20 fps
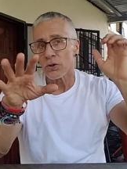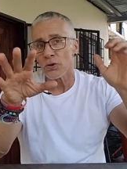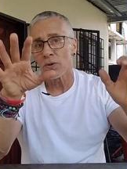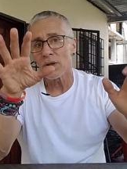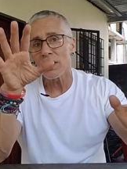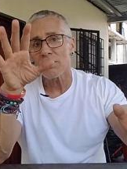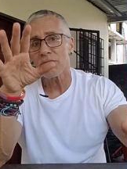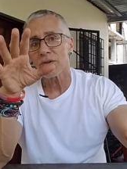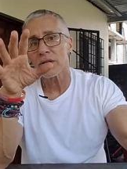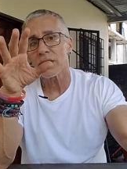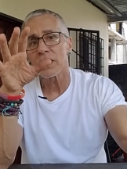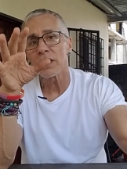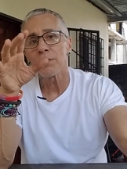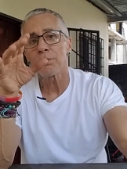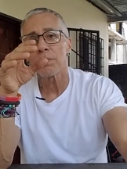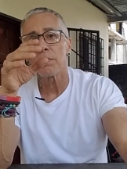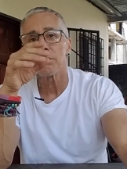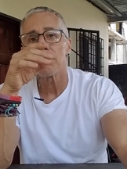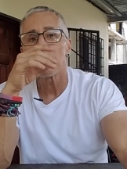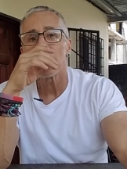you have to
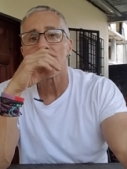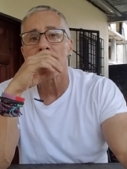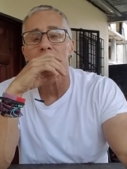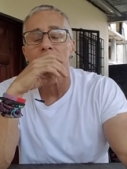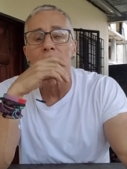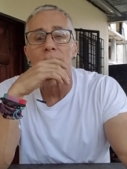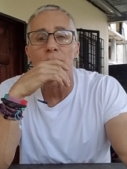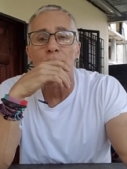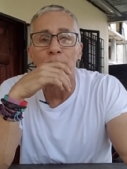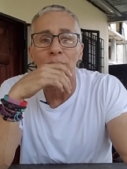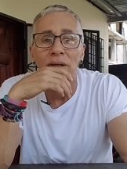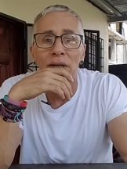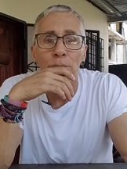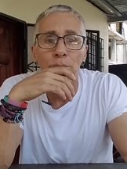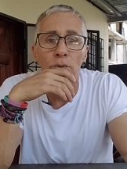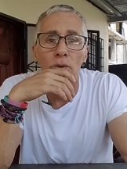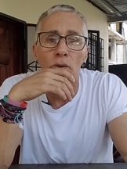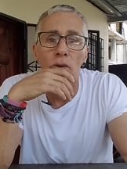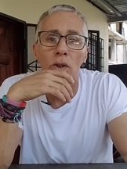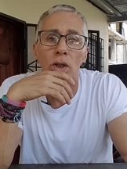keep in mind,
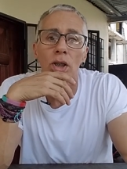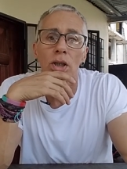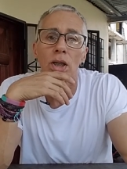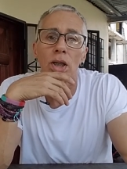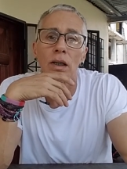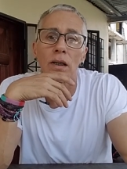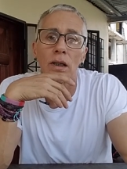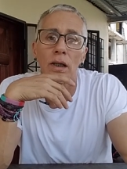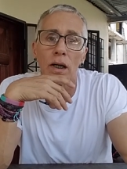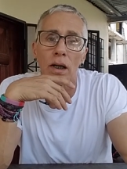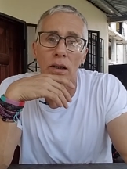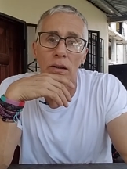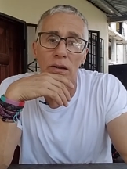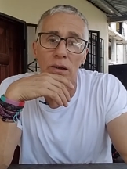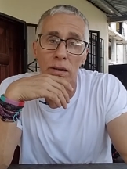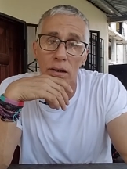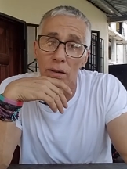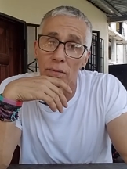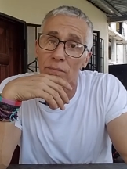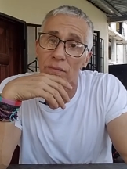people
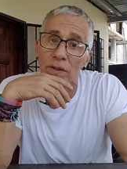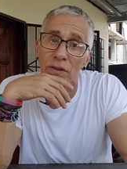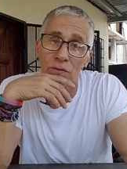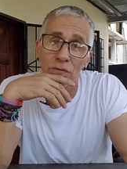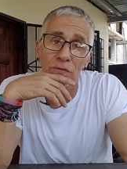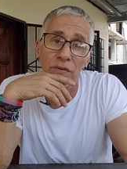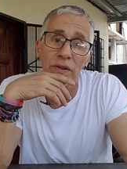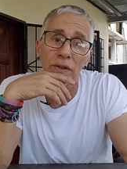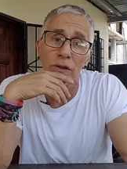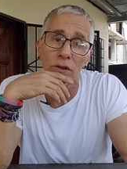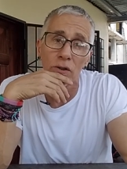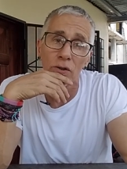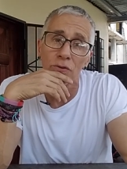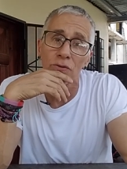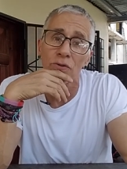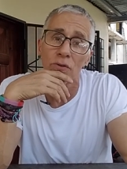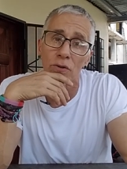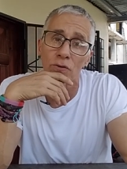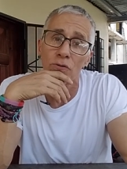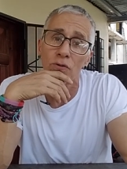love these
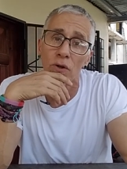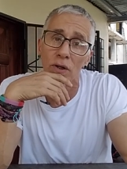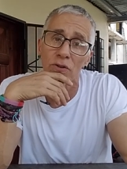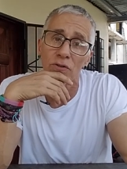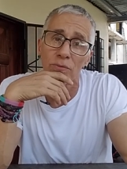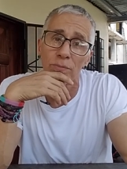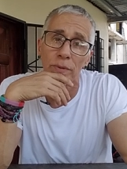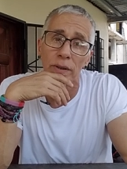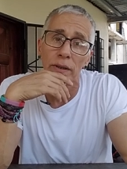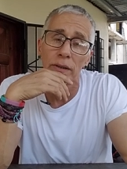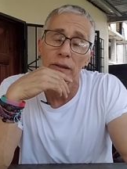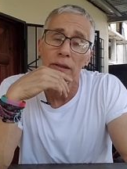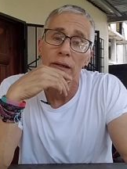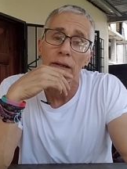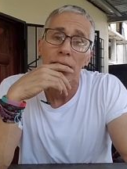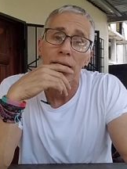videos. Trust me.